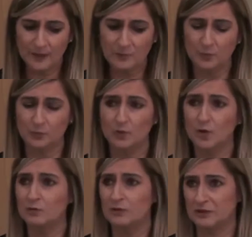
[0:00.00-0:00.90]
But we're
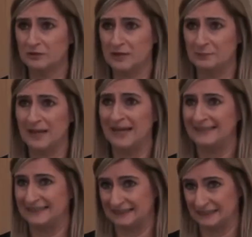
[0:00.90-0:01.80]
all running around
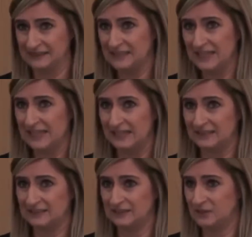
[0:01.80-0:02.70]
panicking
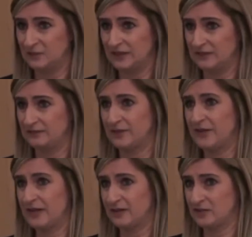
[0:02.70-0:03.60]
and, you know, getting
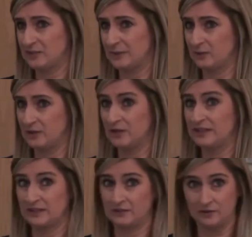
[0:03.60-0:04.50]
very anxious about we're not
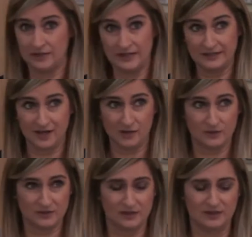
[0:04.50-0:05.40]
getting our 8
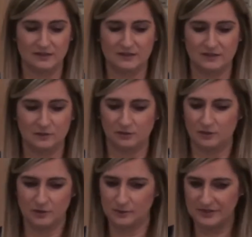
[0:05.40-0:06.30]
hours. As I said, we're
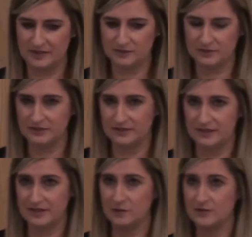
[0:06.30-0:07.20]
all obsessed with this
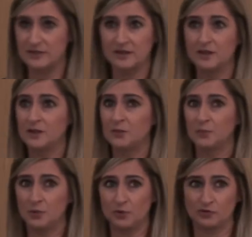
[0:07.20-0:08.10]
8 hours.
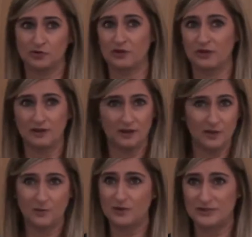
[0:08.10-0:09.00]
But
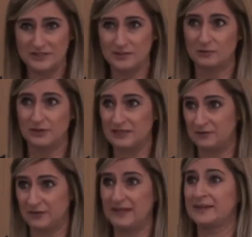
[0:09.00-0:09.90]
I want us to really
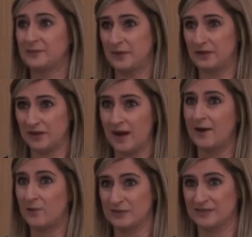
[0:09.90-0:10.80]
forget about
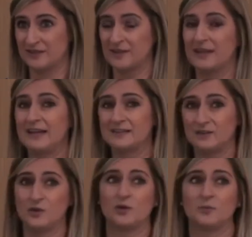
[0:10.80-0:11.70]
hours. It's
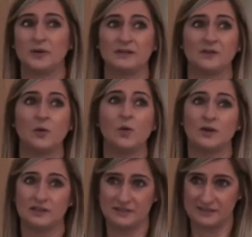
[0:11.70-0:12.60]
all about the
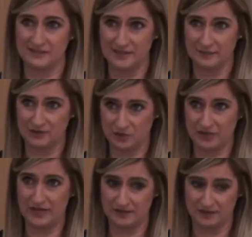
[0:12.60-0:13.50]
quality of sleep that you're
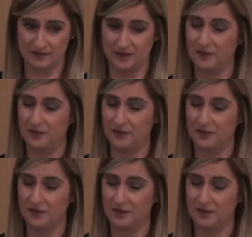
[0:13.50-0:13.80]
getting.